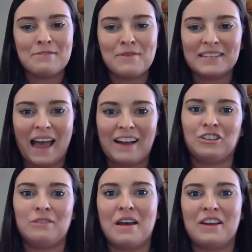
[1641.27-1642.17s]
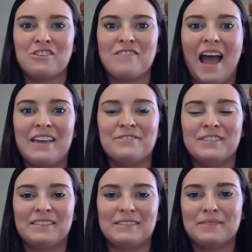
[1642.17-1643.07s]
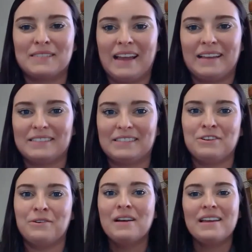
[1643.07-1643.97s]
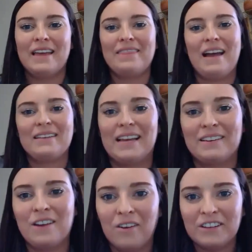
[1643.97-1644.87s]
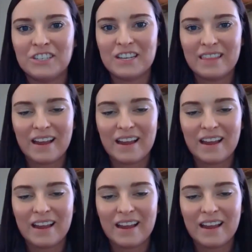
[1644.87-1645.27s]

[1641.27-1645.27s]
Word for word: you get to actually measure that using some science too and that technology. Right.